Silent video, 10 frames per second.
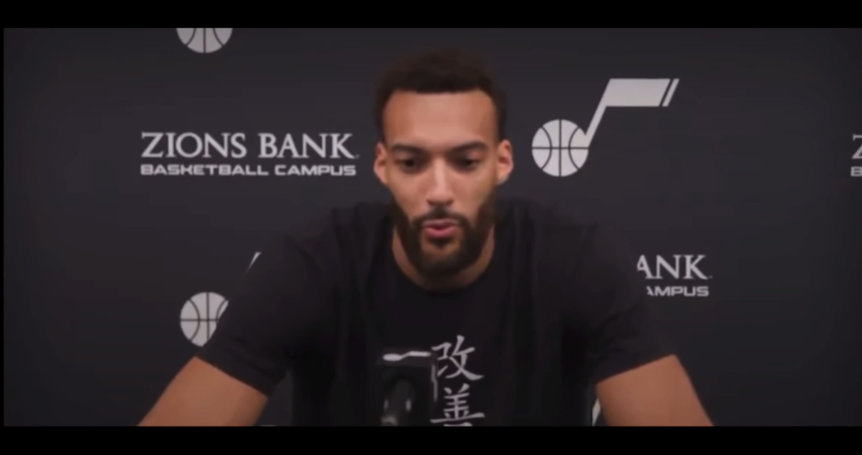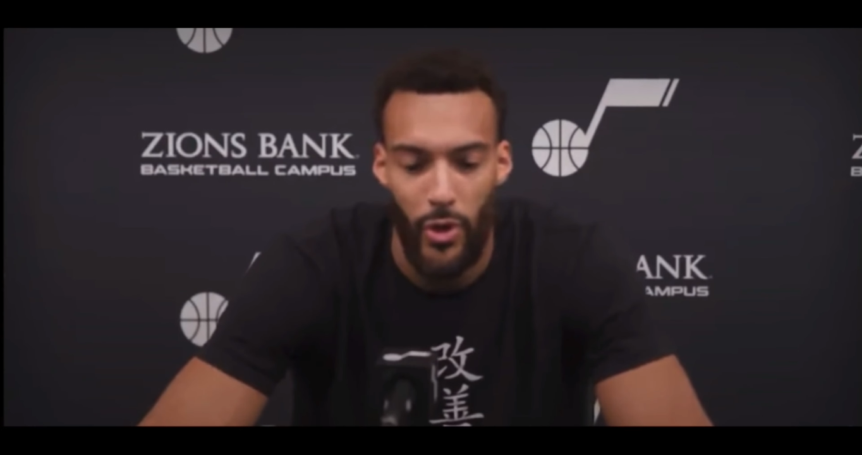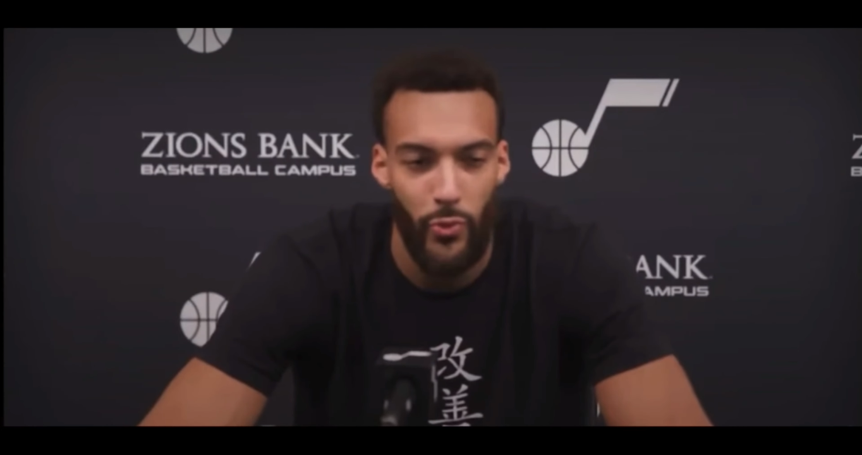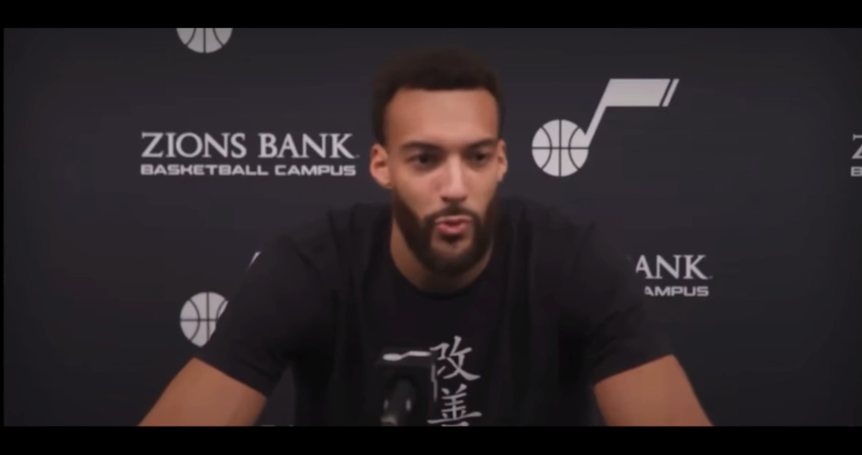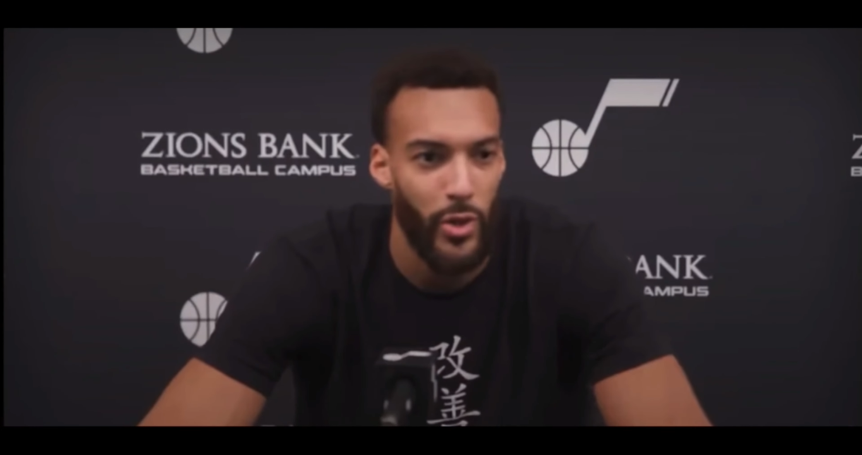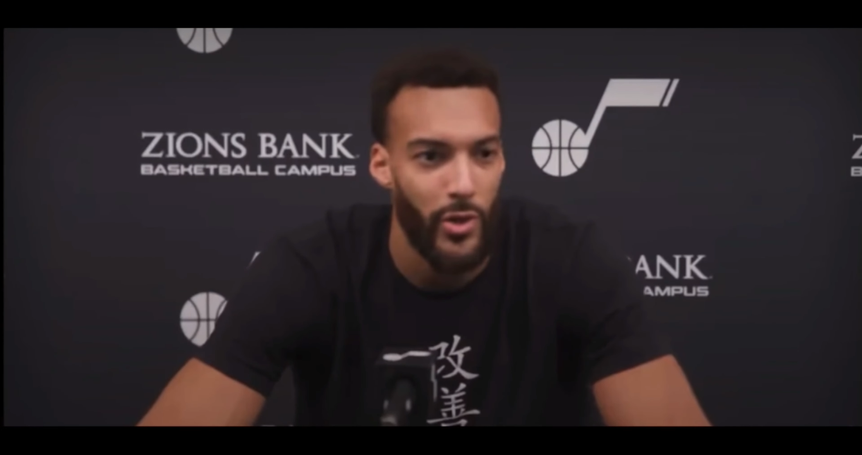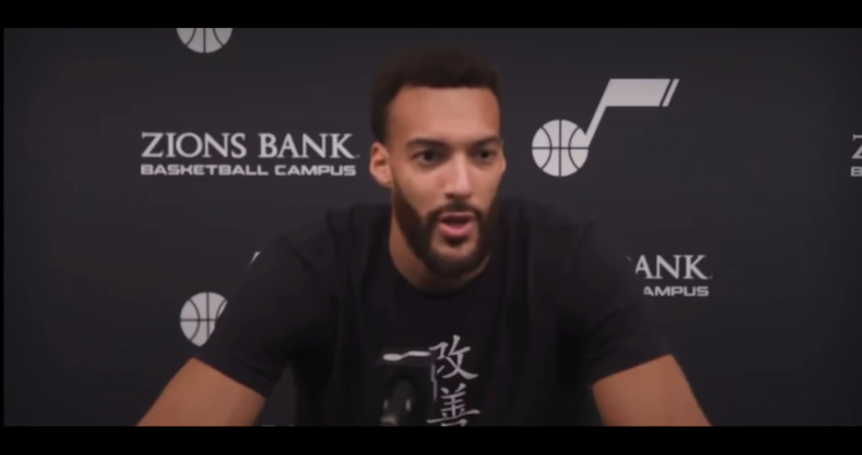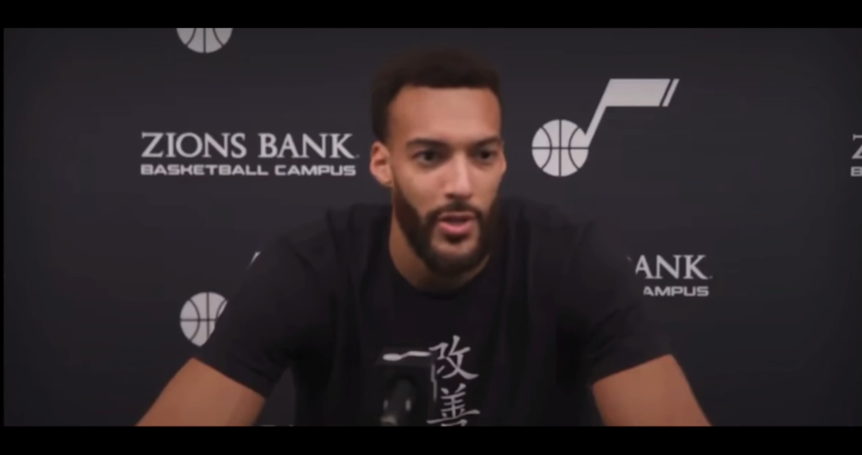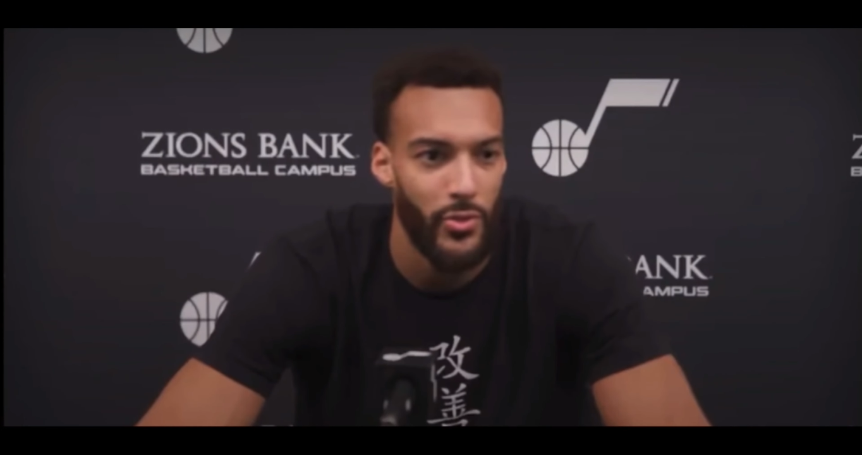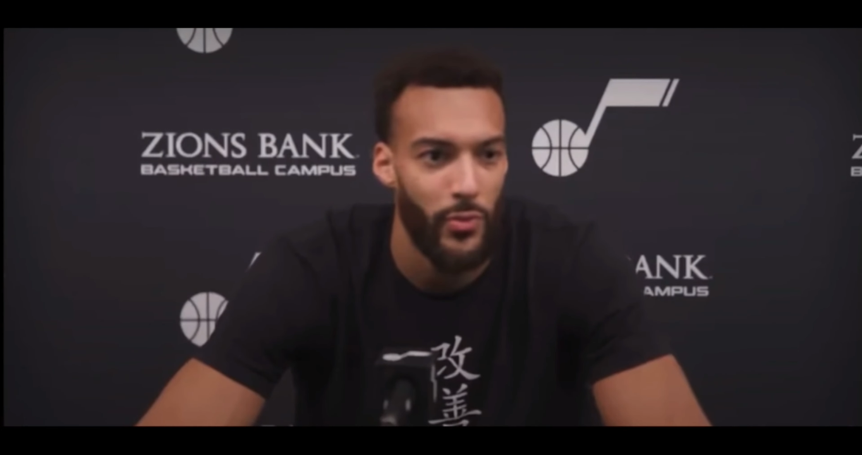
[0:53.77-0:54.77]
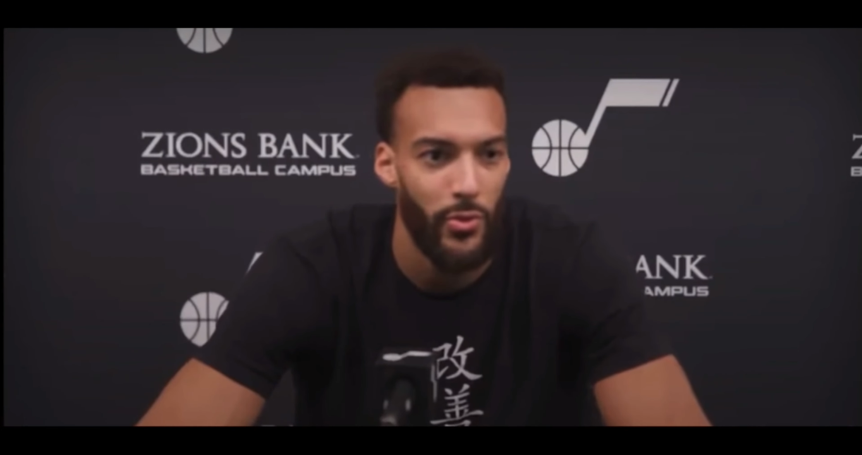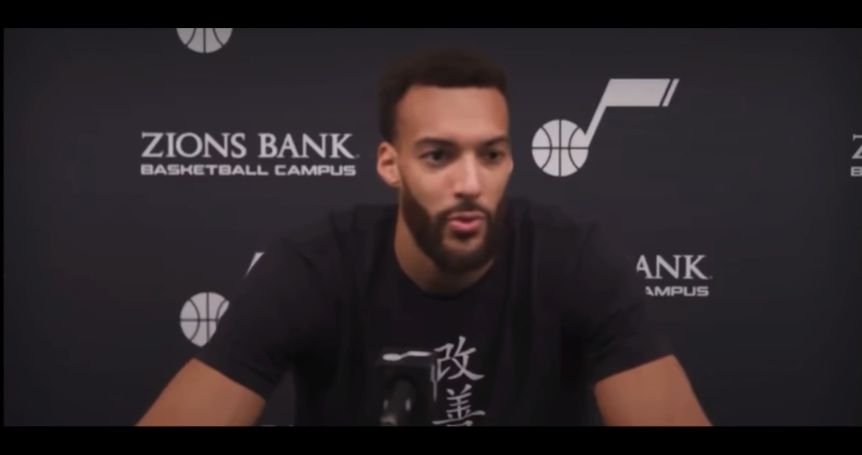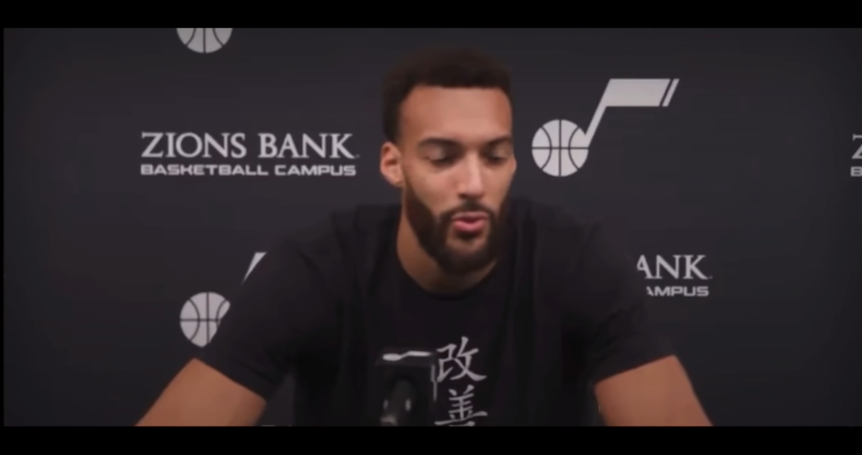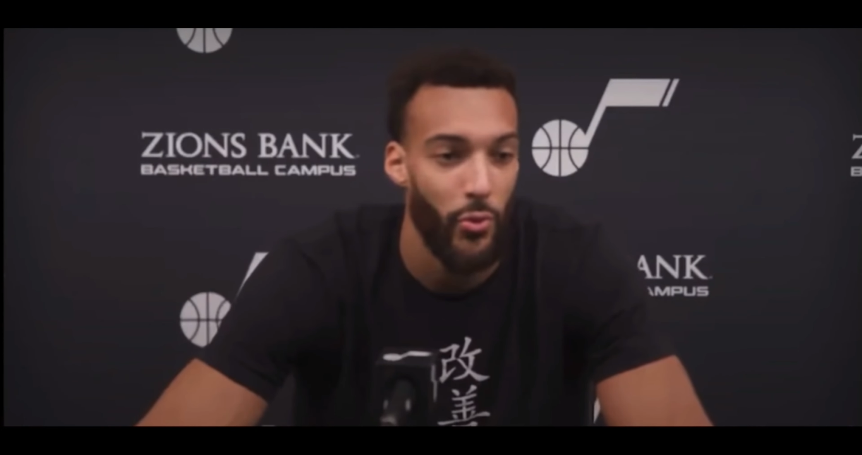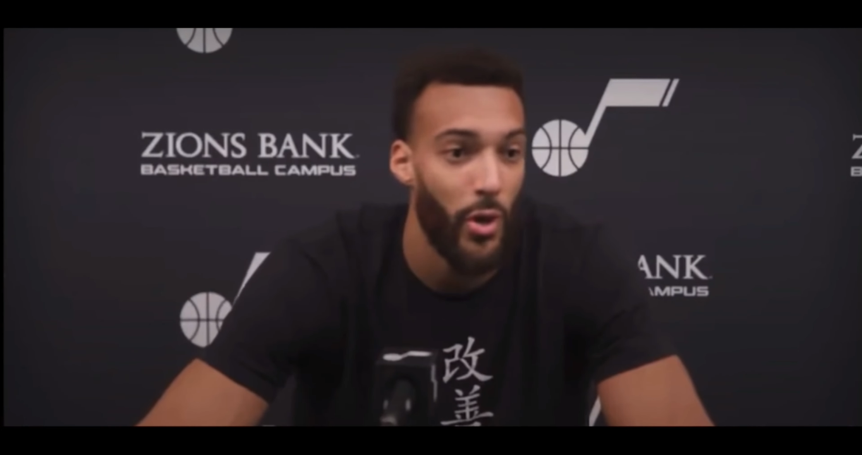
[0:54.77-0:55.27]
the world will recognize you
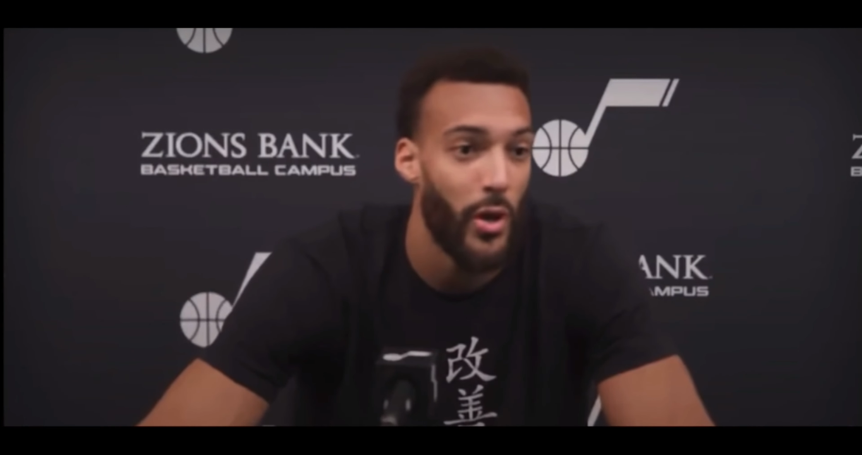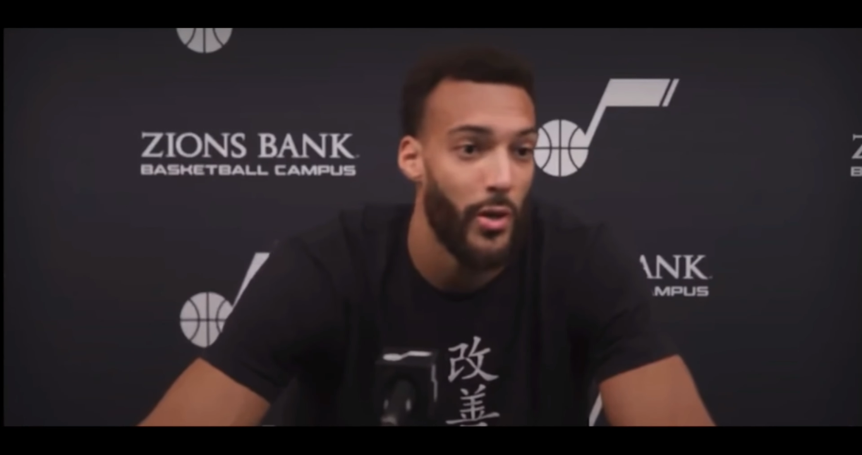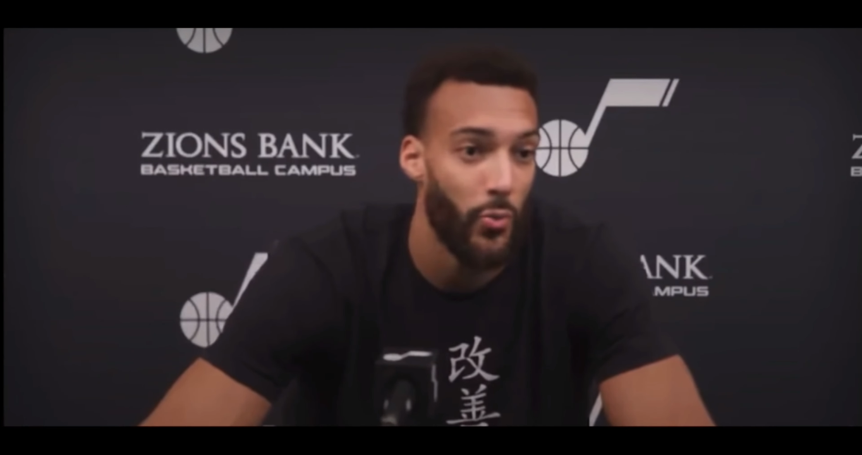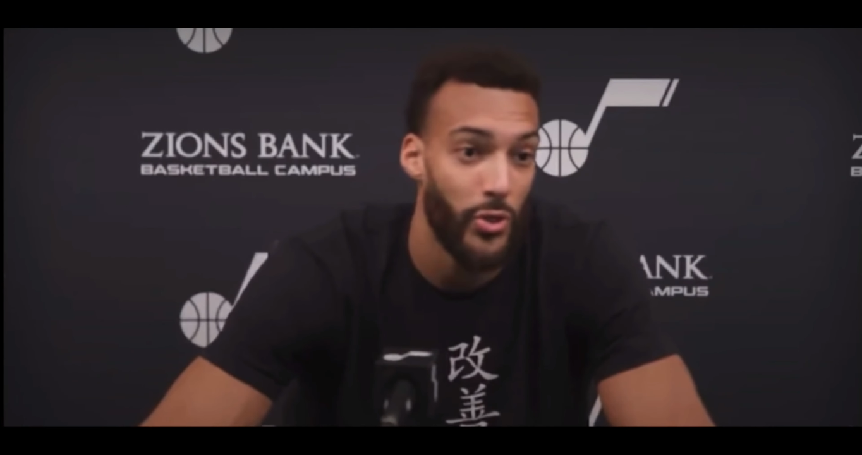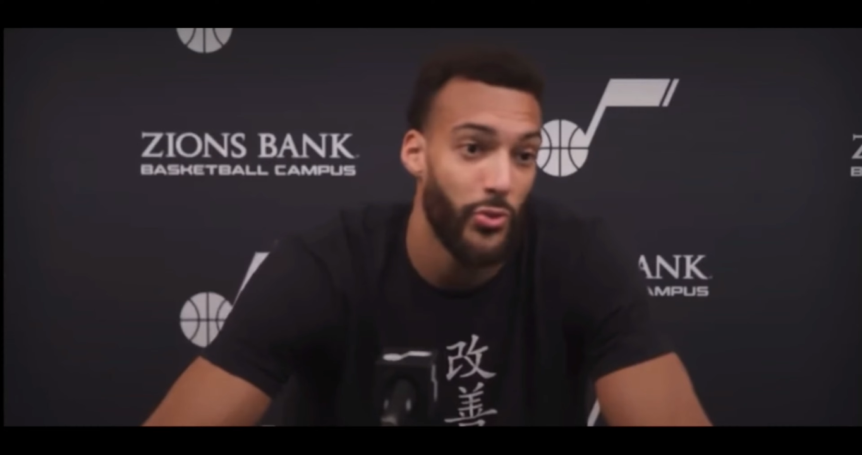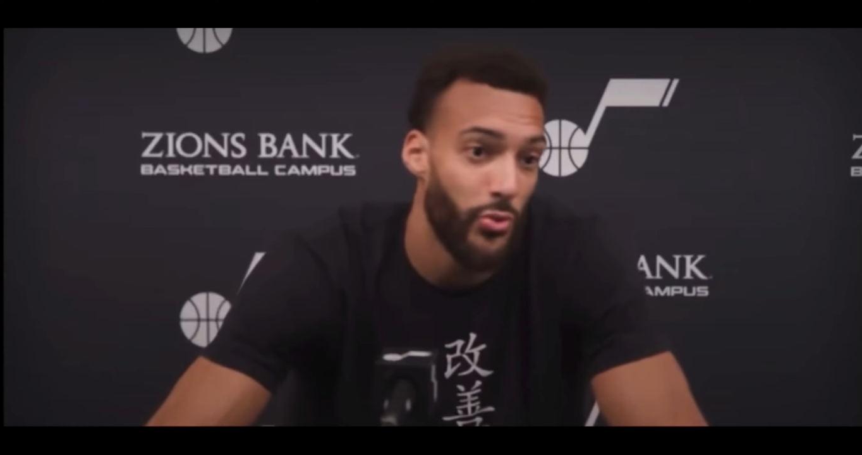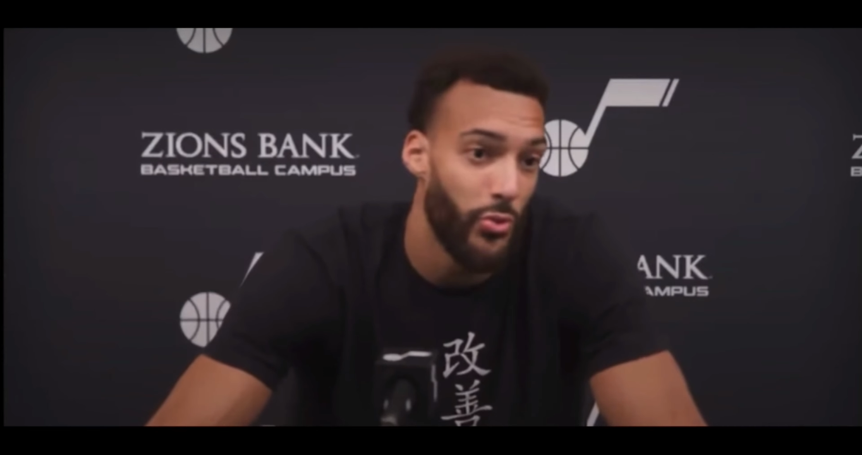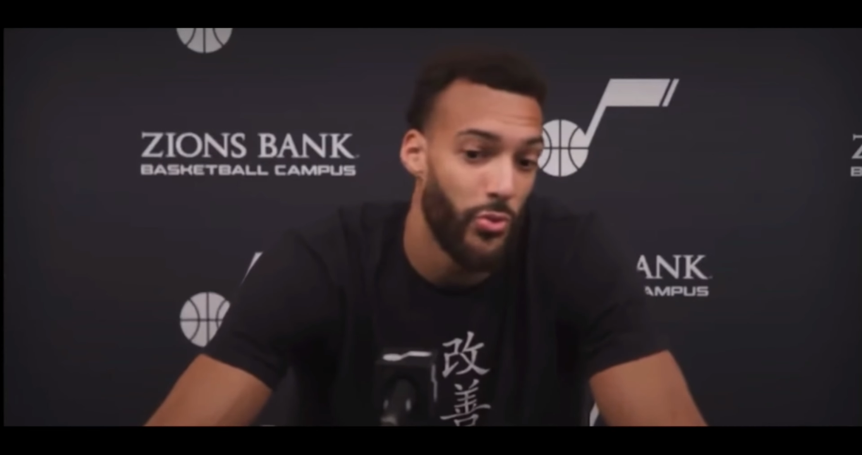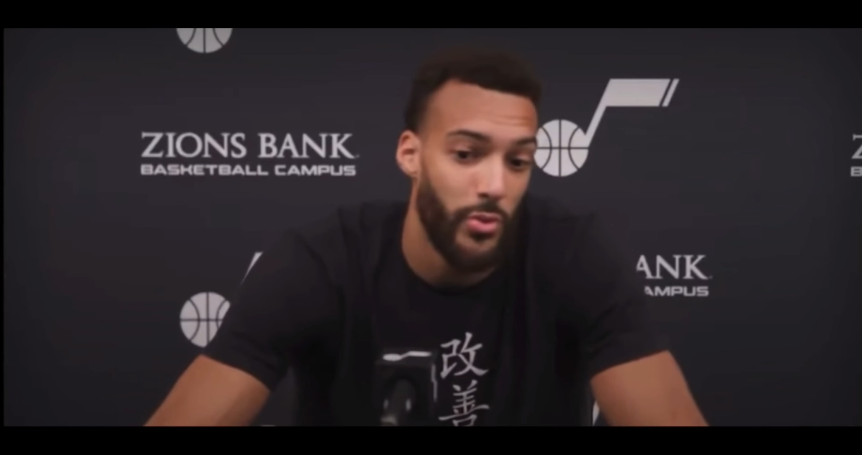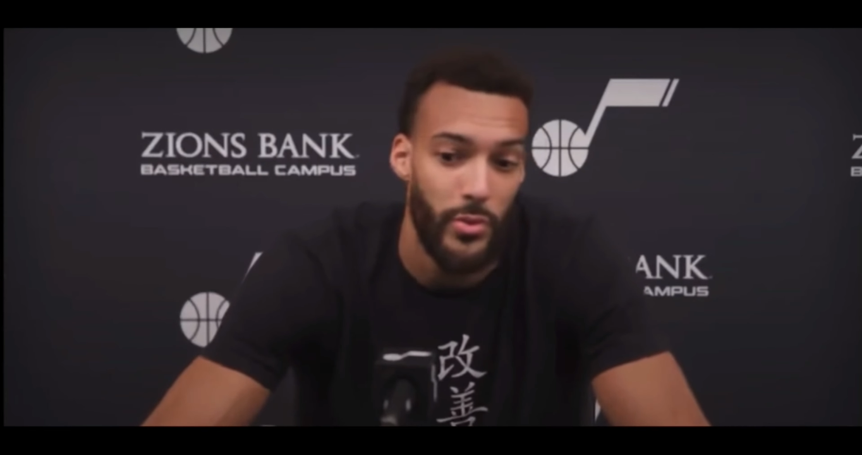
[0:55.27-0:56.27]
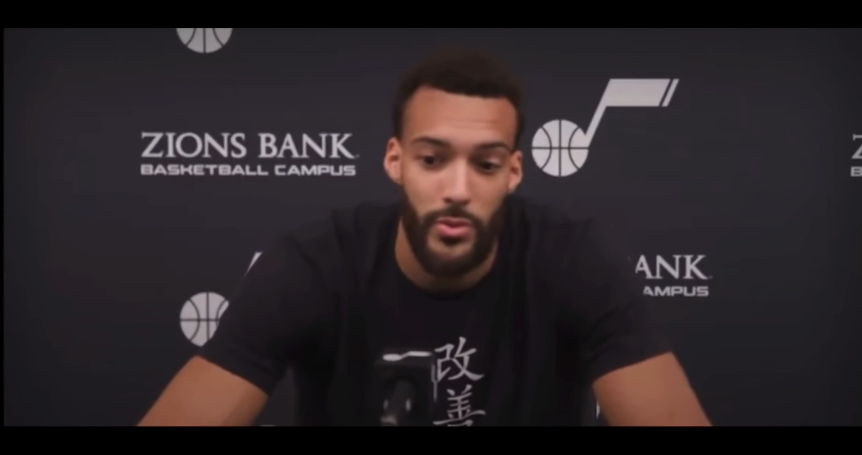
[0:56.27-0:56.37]
for who you are and what you do.